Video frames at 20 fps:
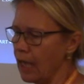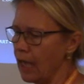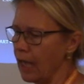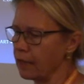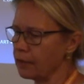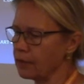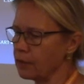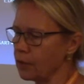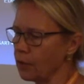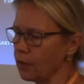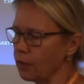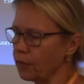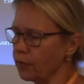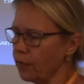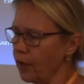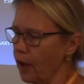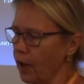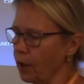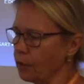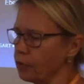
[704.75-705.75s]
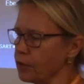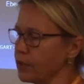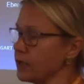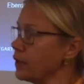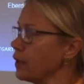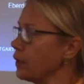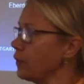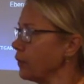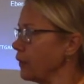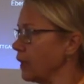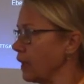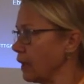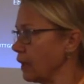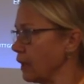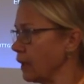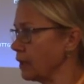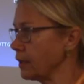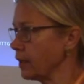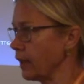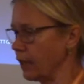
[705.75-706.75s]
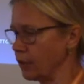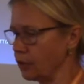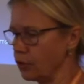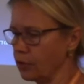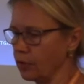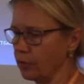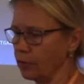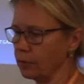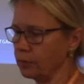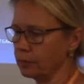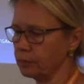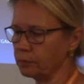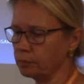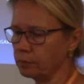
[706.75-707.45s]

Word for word: has so far received little attention.